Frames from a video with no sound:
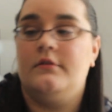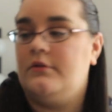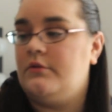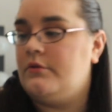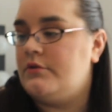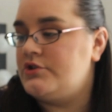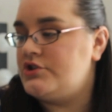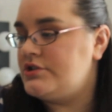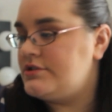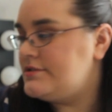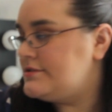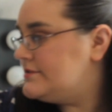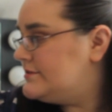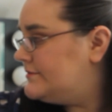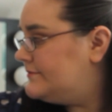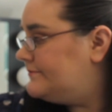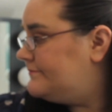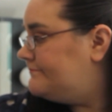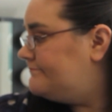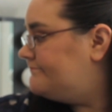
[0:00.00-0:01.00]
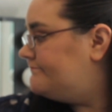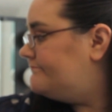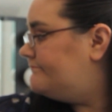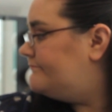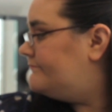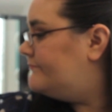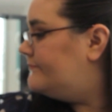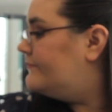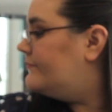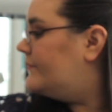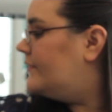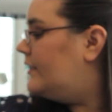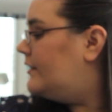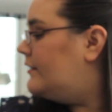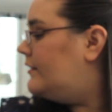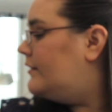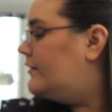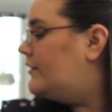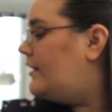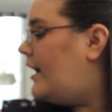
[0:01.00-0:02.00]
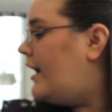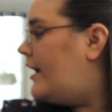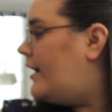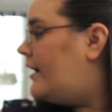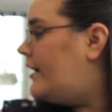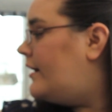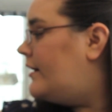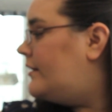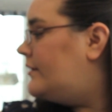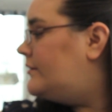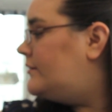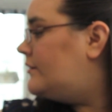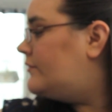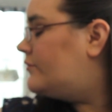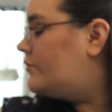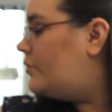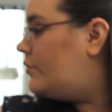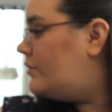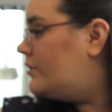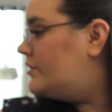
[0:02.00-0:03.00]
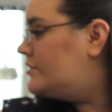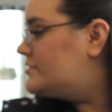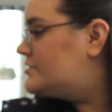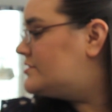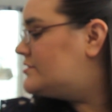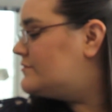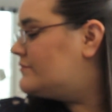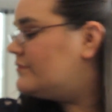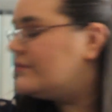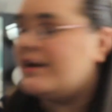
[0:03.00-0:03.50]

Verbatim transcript: Gorgeous. And of course,